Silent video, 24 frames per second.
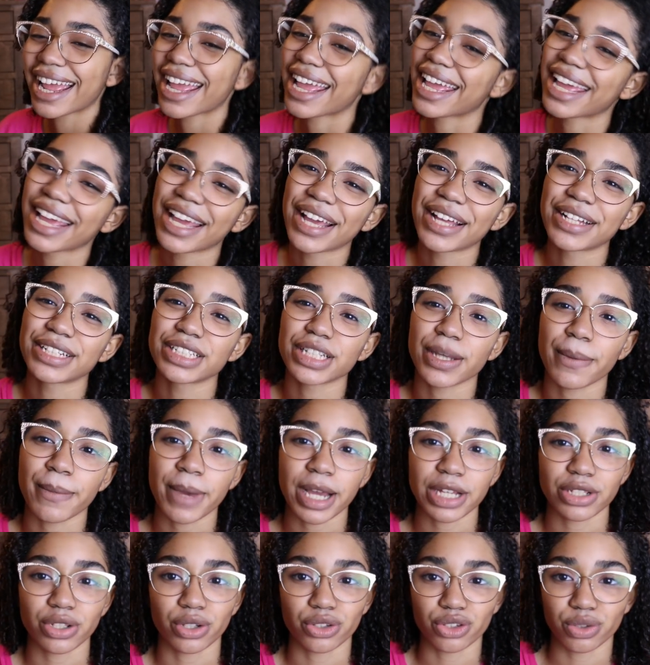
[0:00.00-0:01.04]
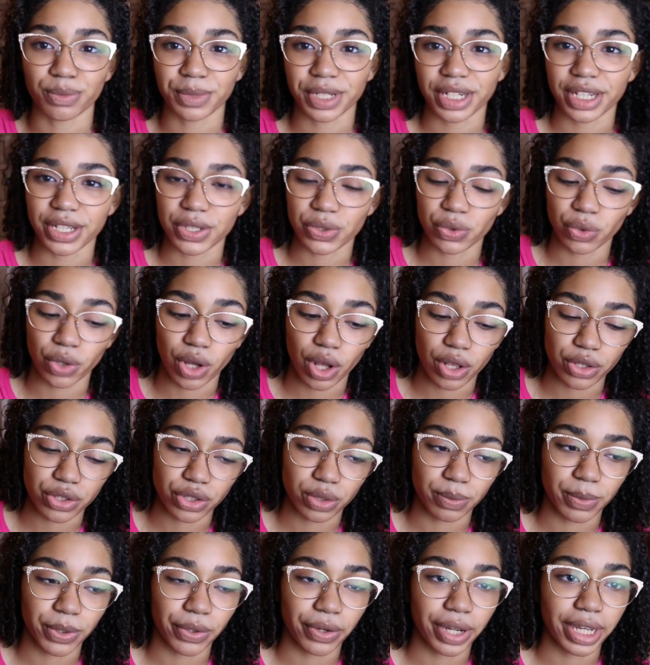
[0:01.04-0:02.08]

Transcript: And my social medias will also be